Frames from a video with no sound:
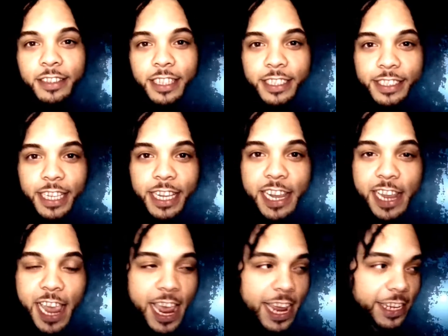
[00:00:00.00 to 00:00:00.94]
They
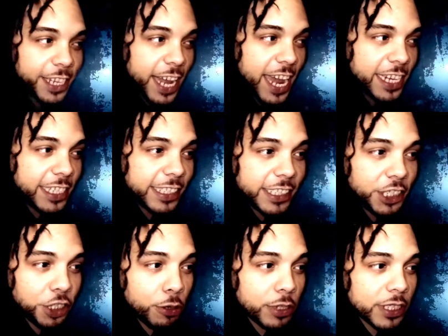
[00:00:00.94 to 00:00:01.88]
say a line is the
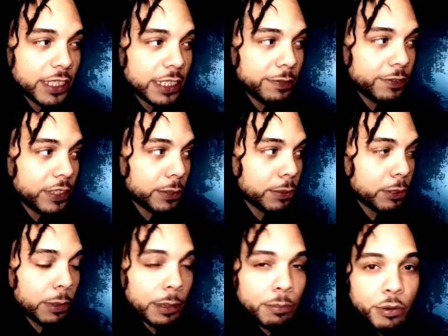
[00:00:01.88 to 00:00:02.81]
shortest difference
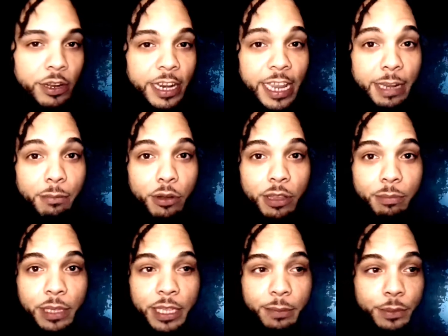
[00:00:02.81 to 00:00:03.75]
between point A and
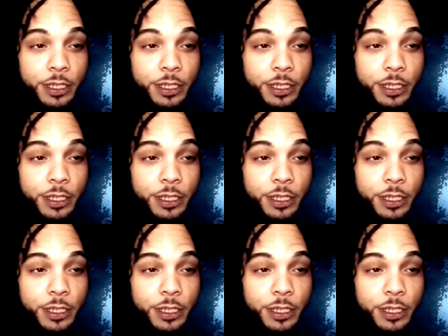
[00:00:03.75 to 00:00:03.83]
point B,